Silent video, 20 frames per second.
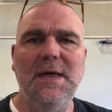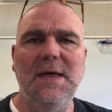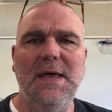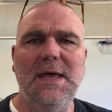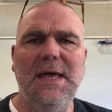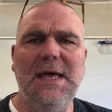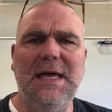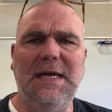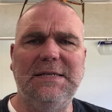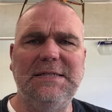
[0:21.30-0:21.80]

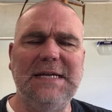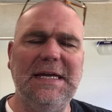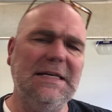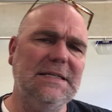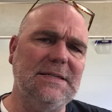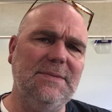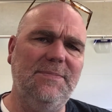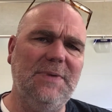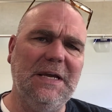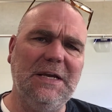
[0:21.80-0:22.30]
It takes
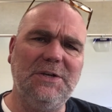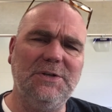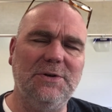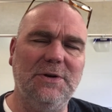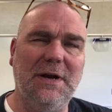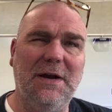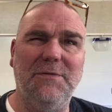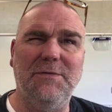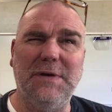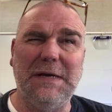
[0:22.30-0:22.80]
a picture
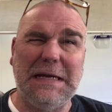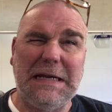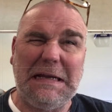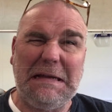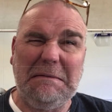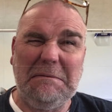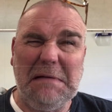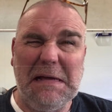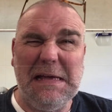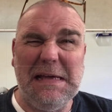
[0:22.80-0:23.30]
every
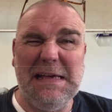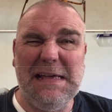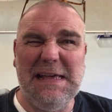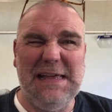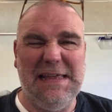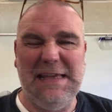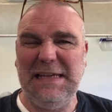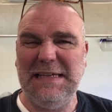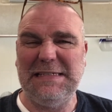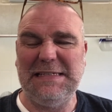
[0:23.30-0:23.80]

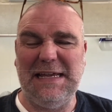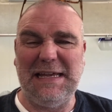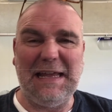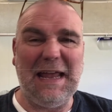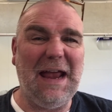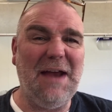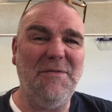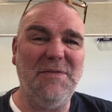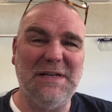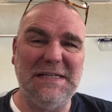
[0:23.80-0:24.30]

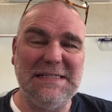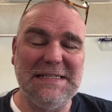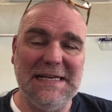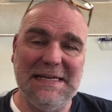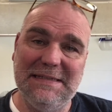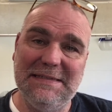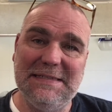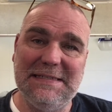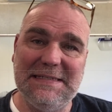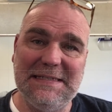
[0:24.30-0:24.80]

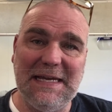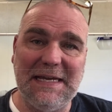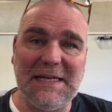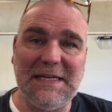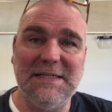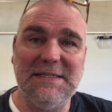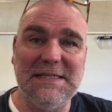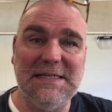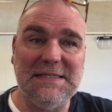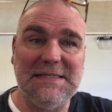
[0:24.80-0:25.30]
10
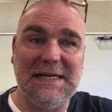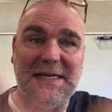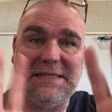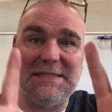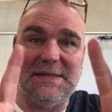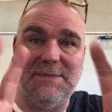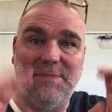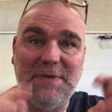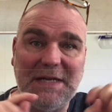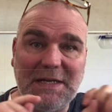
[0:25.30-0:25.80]
seconds, it takes
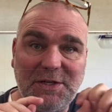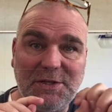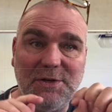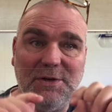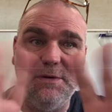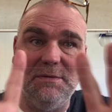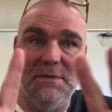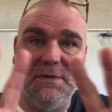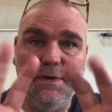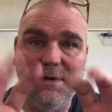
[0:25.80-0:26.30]
a picture
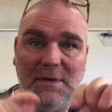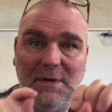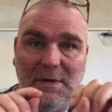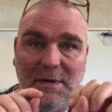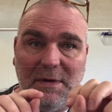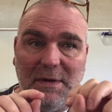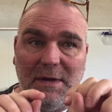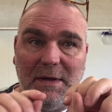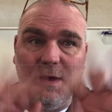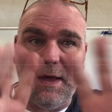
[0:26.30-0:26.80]

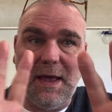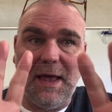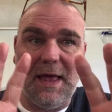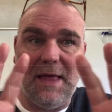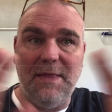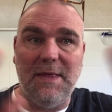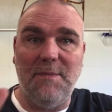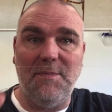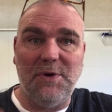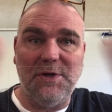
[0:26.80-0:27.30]

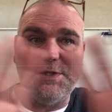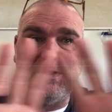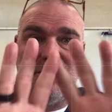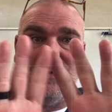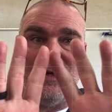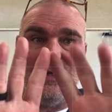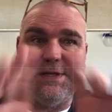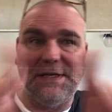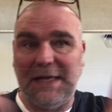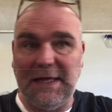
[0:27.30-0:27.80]
and then puts them
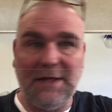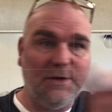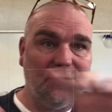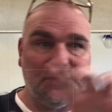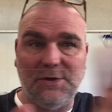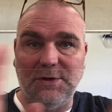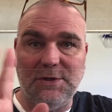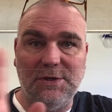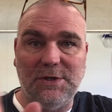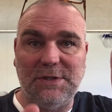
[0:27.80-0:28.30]
all together so
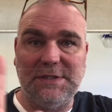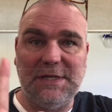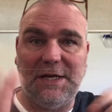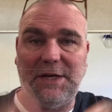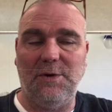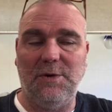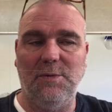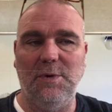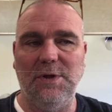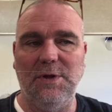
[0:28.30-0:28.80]
it looks like
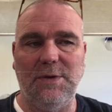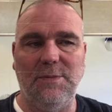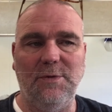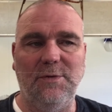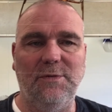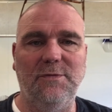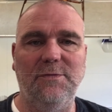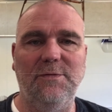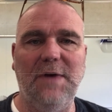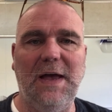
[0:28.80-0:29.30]
you're really
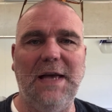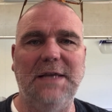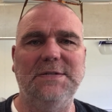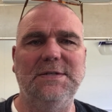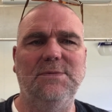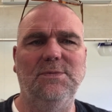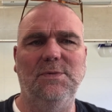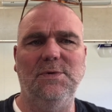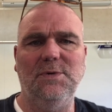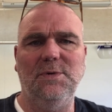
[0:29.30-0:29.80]
moving fast.
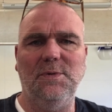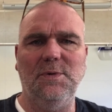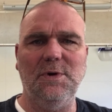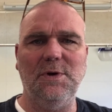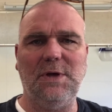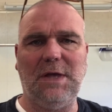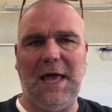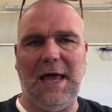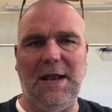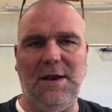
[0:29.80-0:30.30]
And we'll
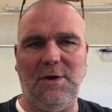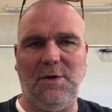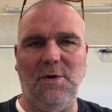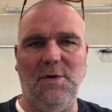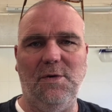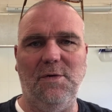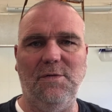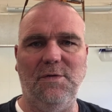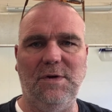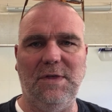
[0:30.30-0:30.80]
kind of go
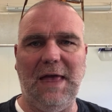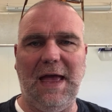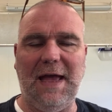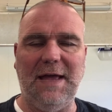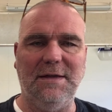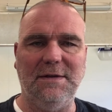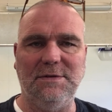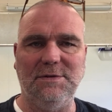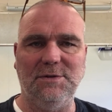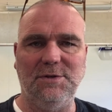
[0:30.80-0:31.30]
over that
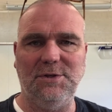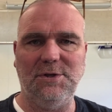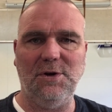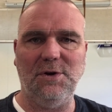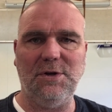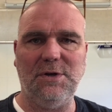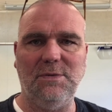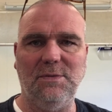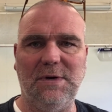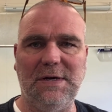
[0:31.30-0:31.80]
and show
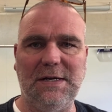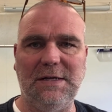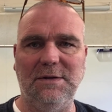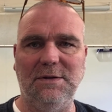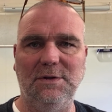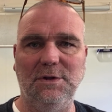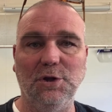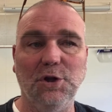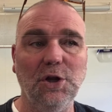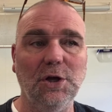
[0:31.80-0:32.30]
you what it
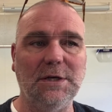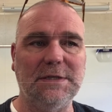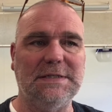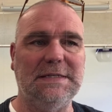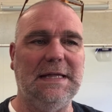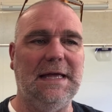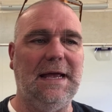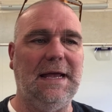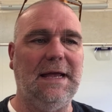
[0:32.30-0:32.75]
looks like.